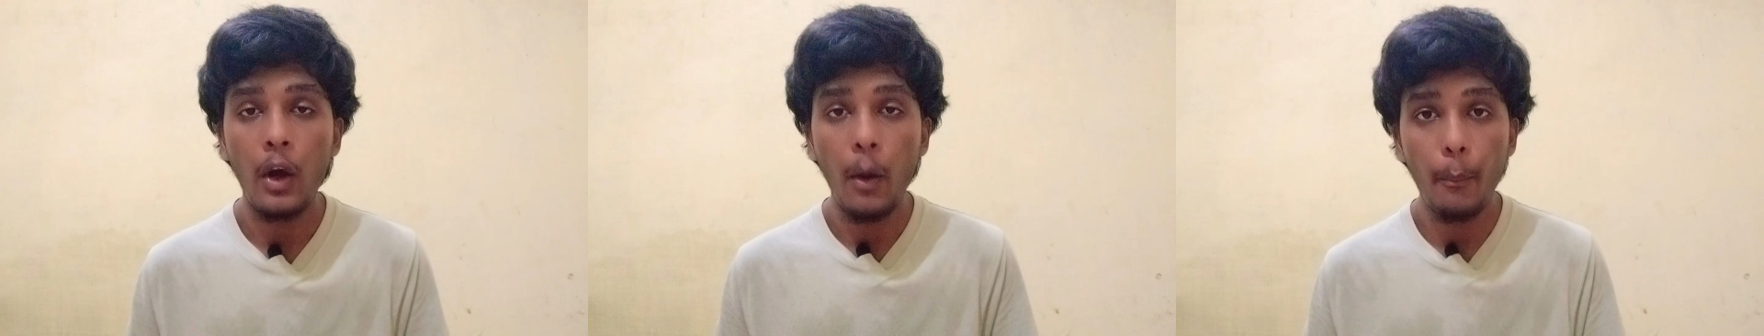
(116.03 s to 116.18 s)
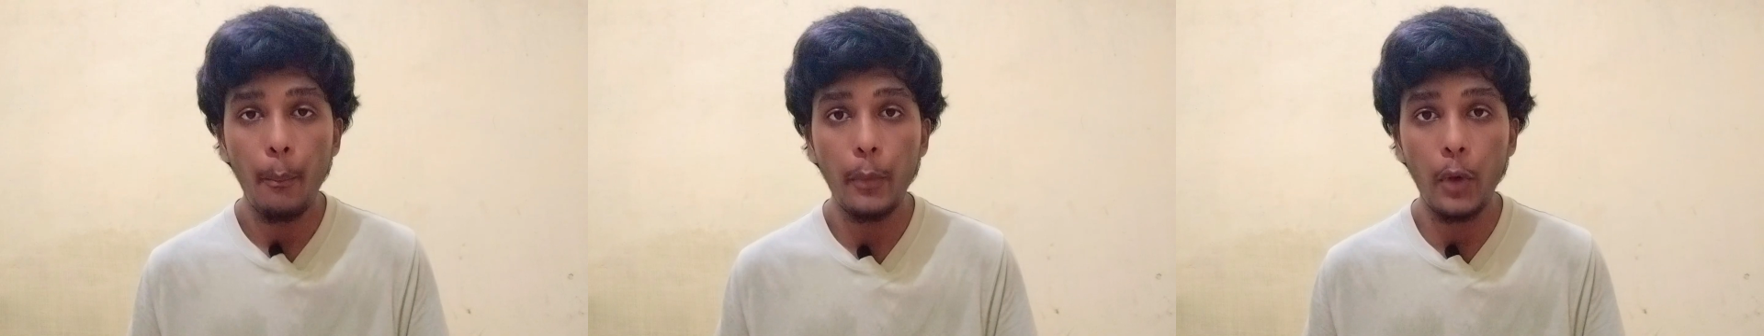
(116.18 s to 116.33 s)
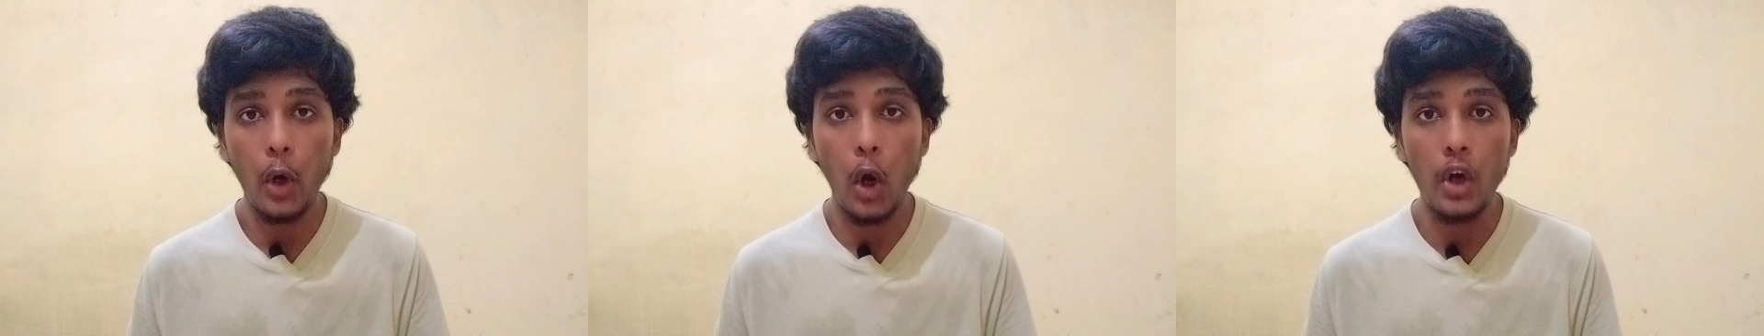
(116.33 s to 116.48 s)

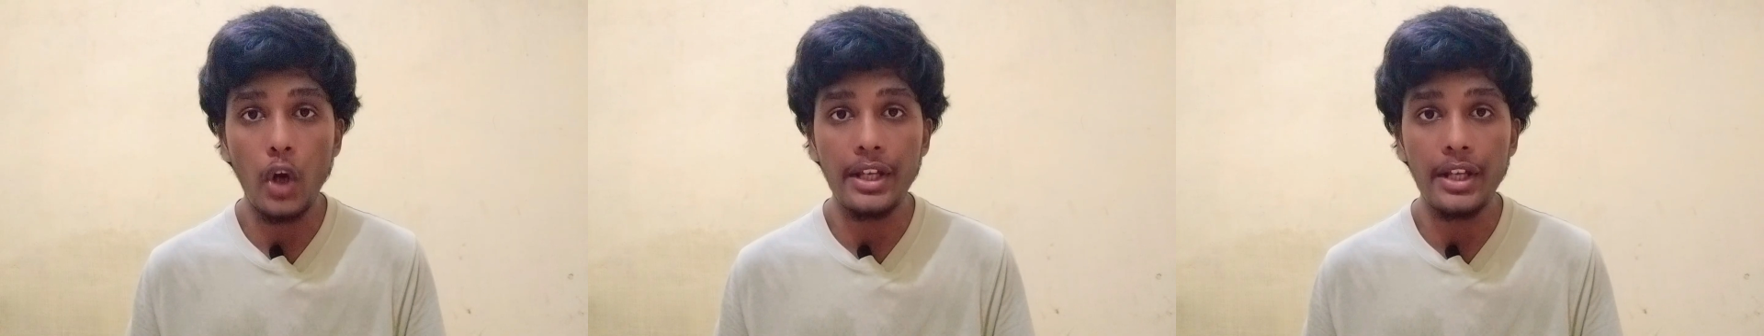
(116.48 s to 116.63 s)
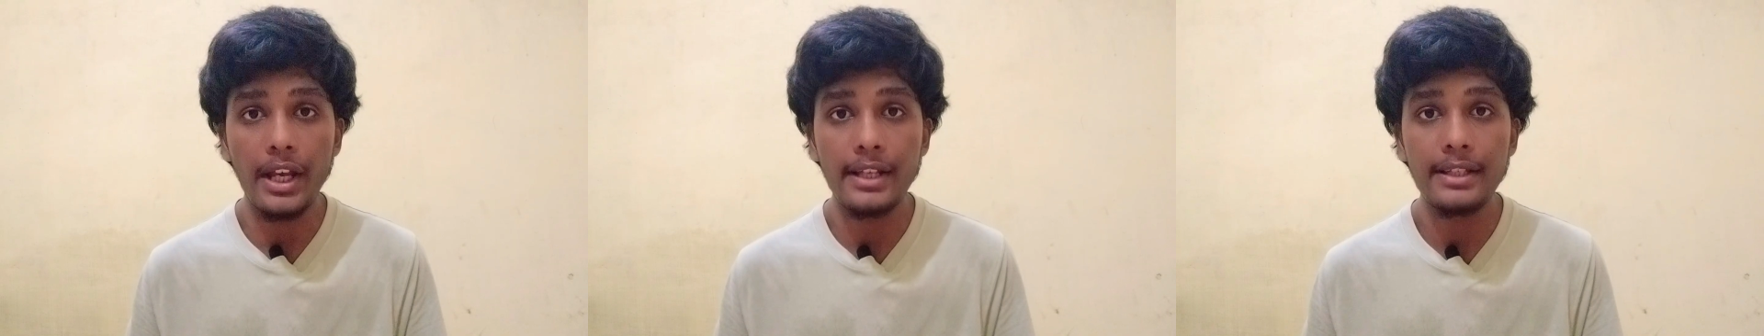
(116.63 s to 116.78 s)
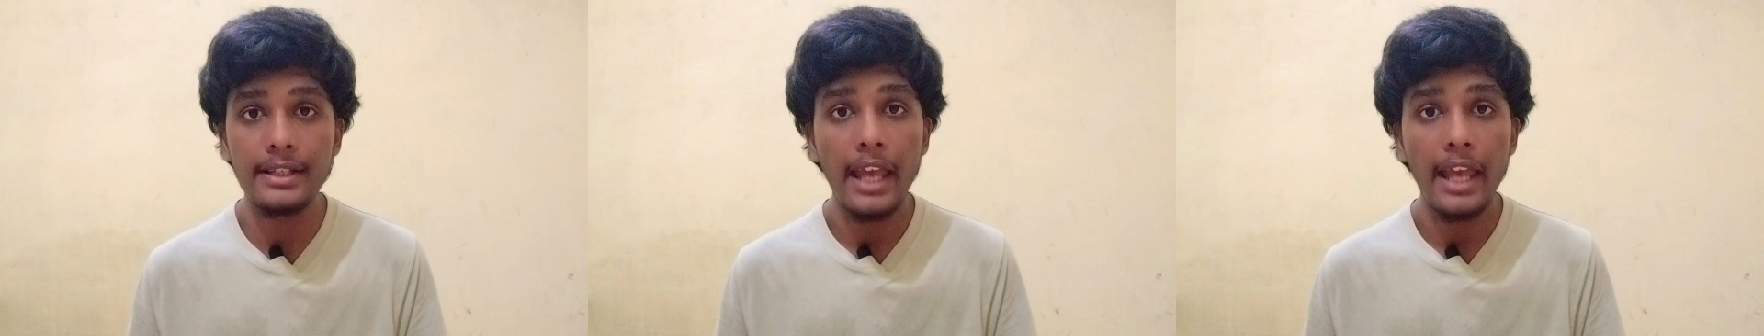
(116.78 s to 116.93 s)

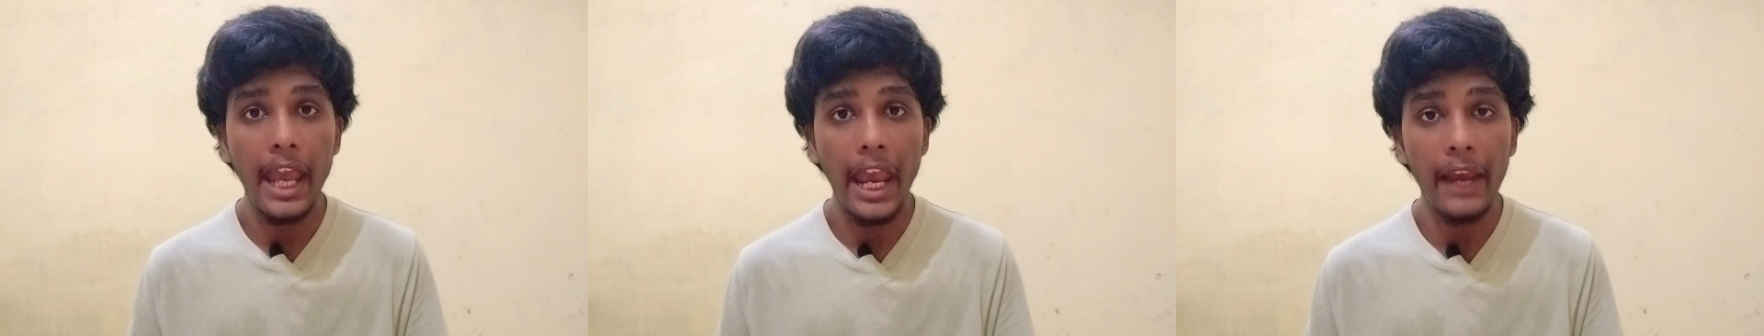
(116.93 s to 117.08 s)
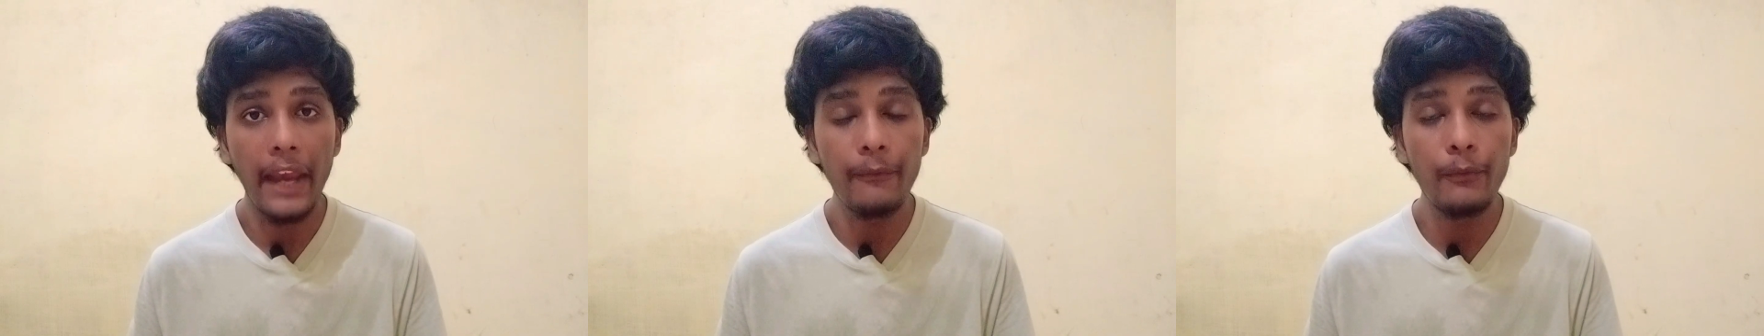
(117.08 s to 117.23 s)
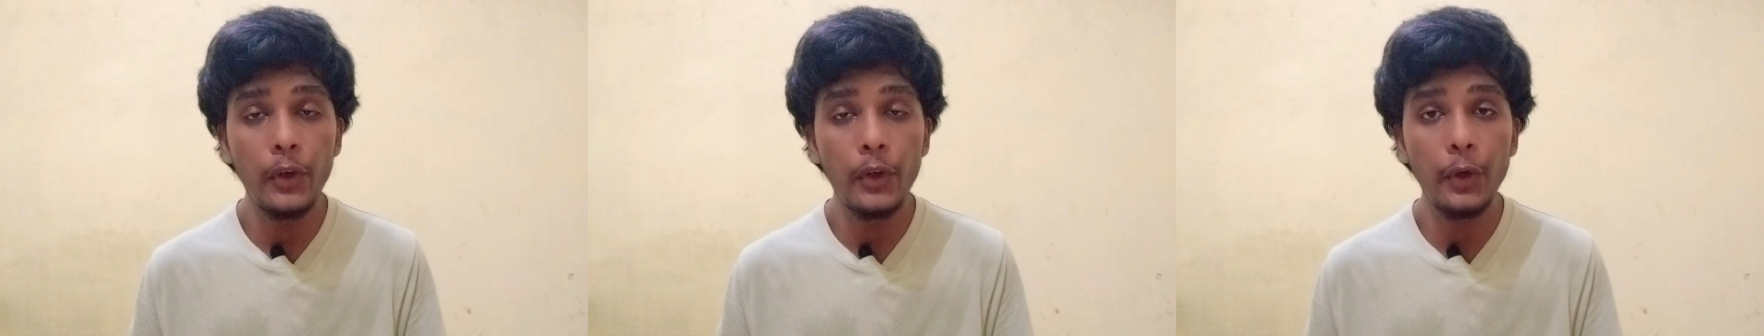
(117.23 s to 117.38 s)
Projects.
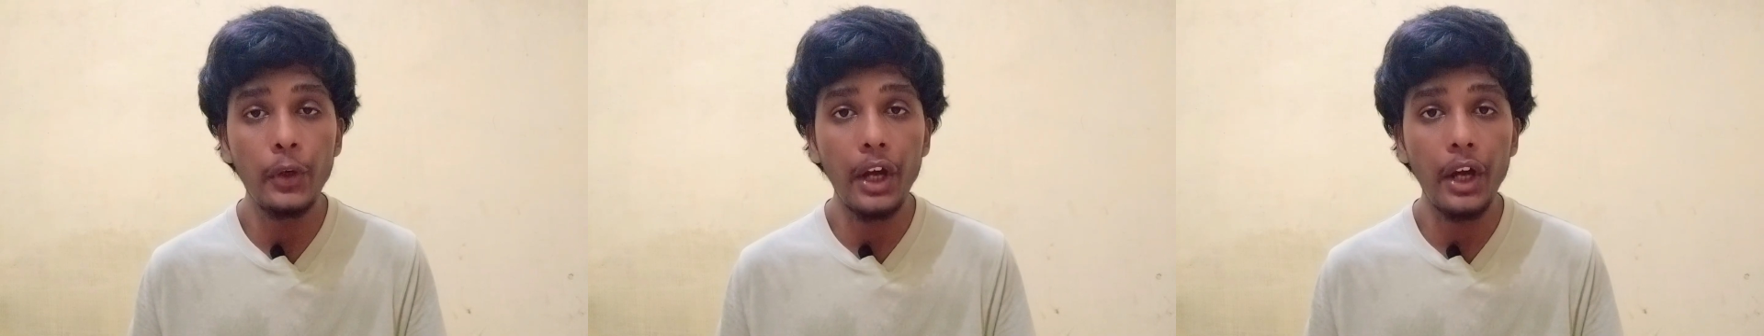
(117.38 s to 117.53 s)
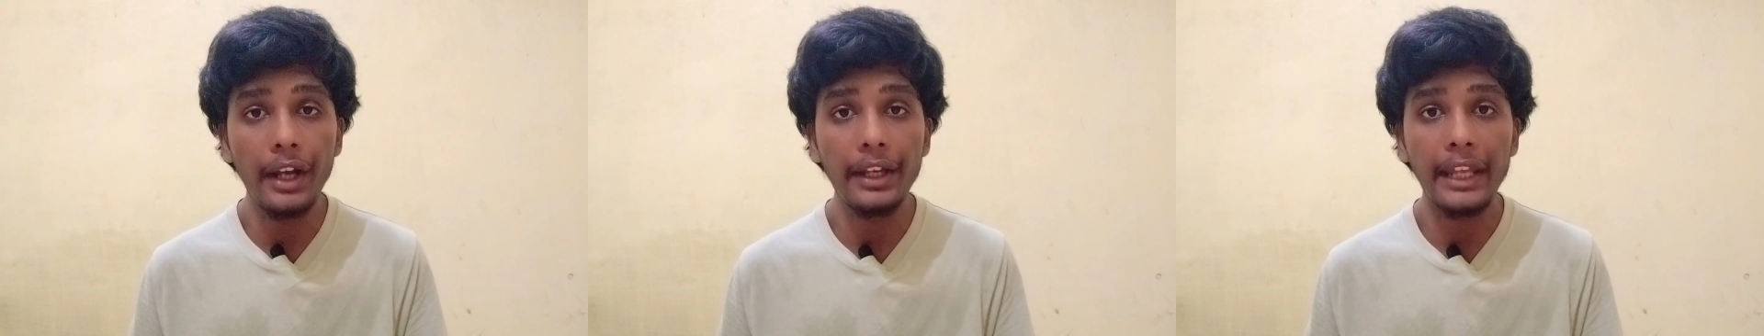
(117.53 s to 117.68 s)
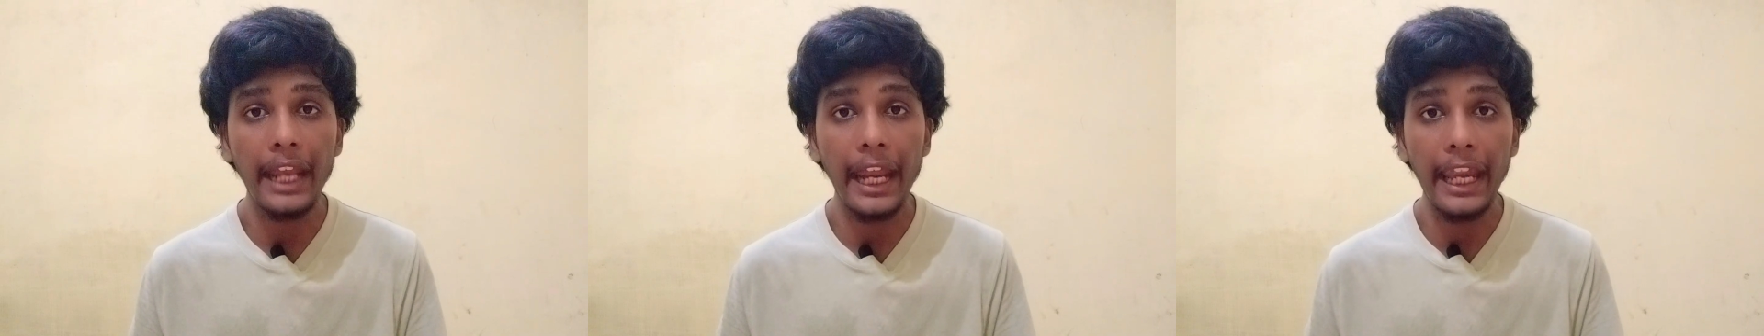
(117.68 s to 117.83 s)
If you've
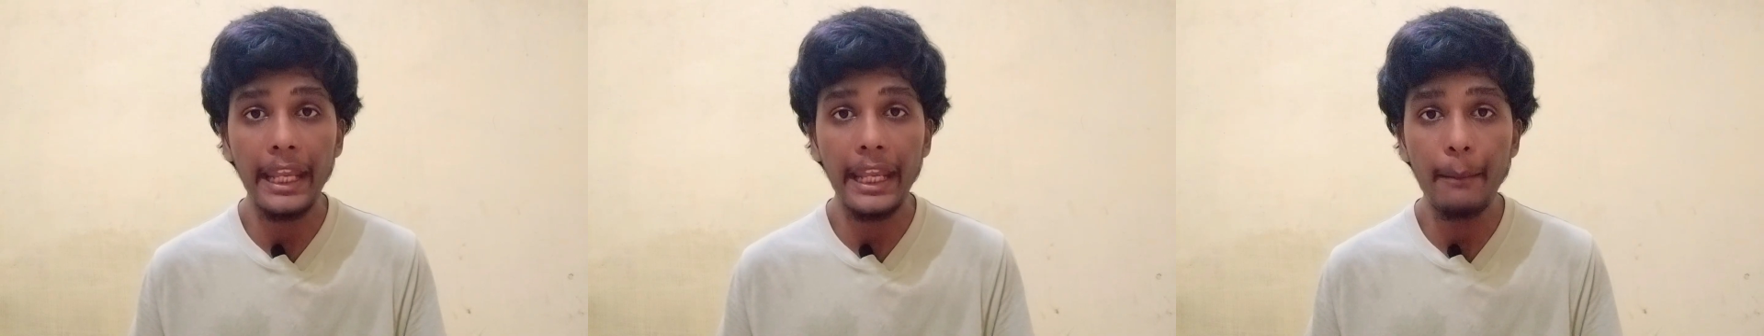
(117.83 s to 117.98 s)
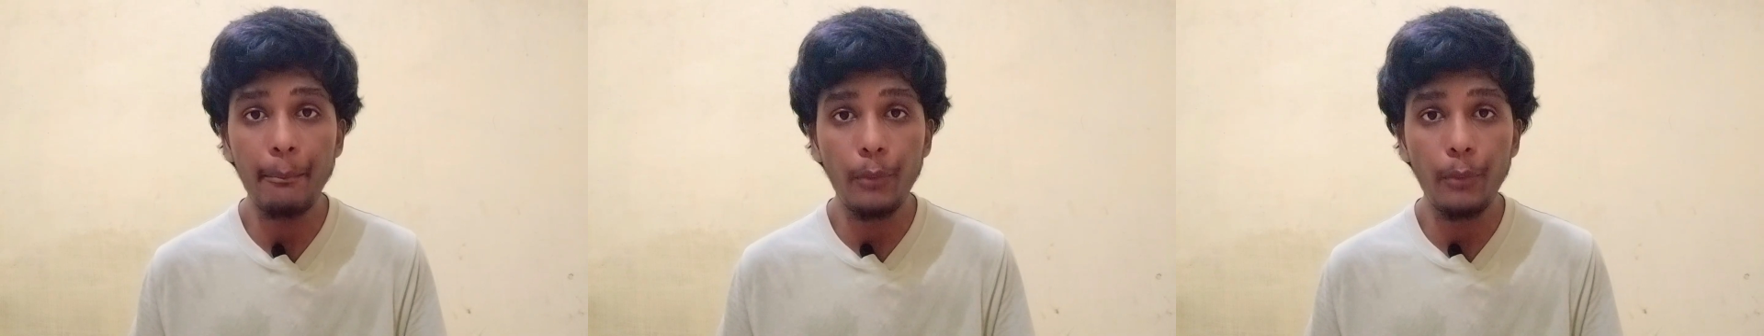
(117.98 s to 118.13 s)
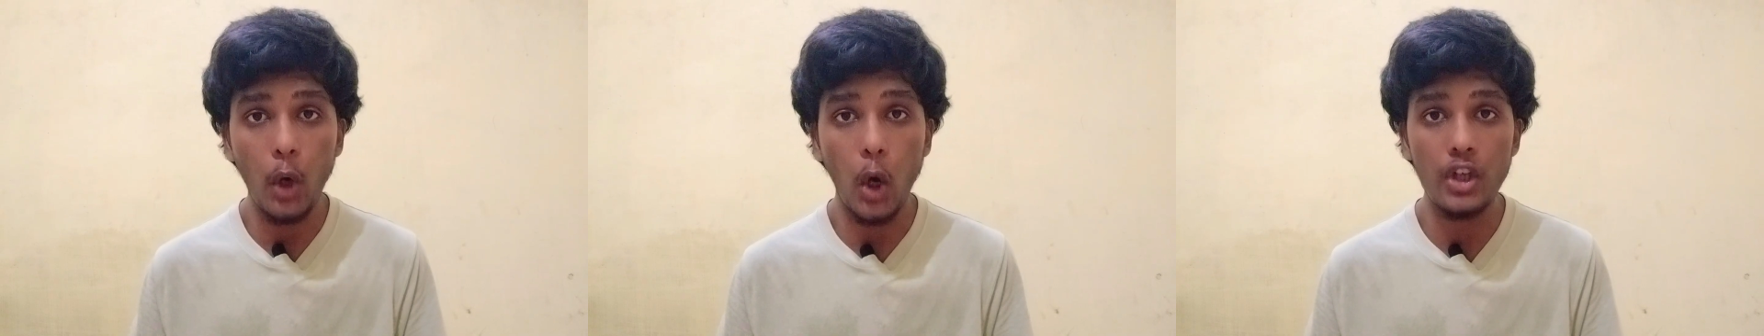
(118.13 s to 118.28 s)
done
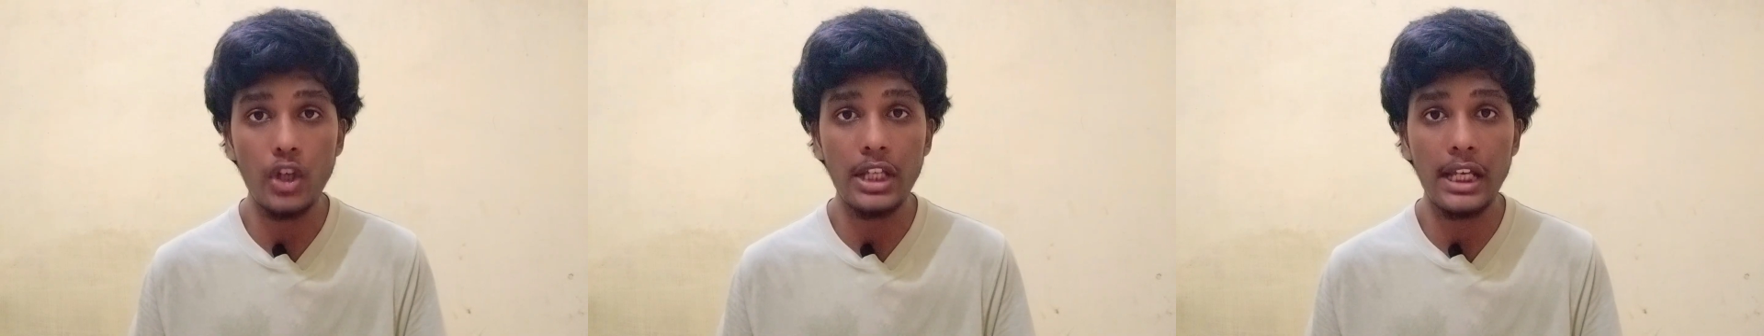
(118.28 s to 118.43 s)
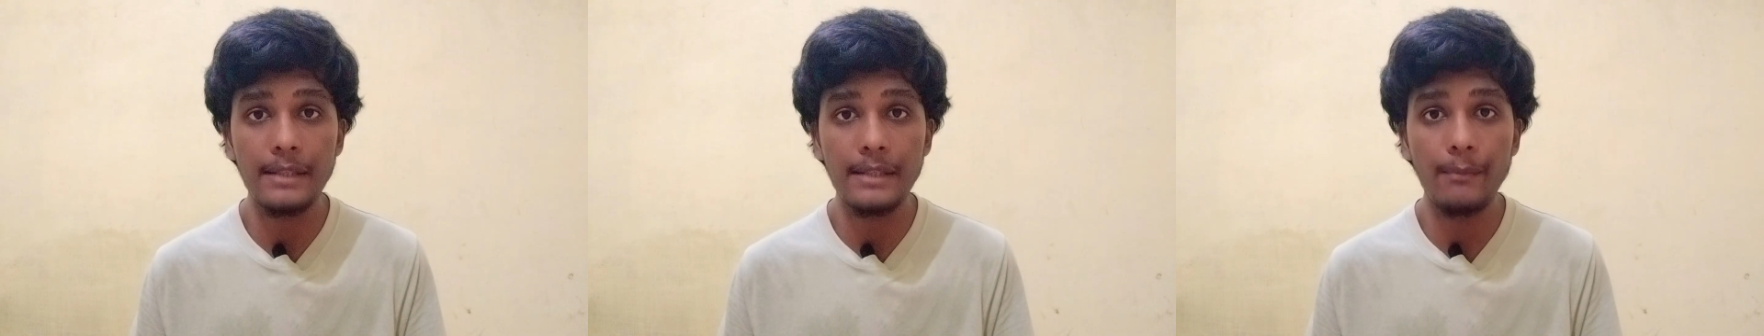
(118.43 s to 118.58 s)
any projects